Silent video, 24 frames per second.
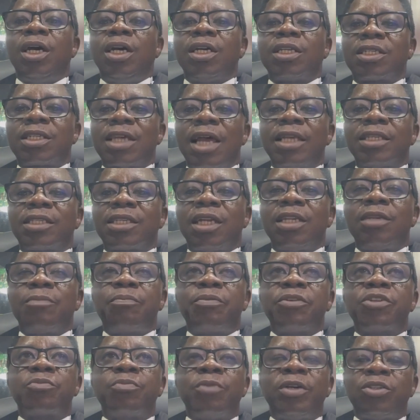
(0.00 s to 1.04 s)
signs an
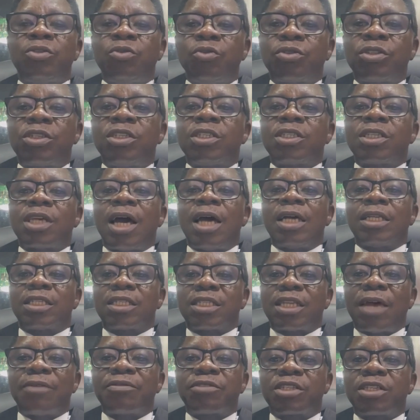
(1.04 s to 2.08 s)
impeachment notice and
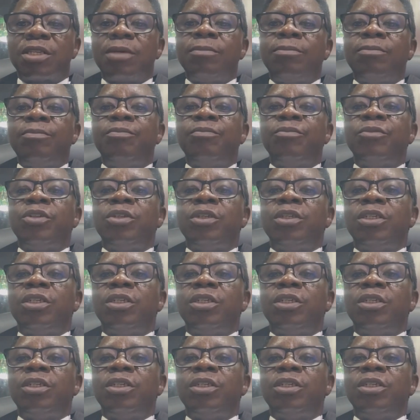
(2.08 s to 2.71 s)
serves him,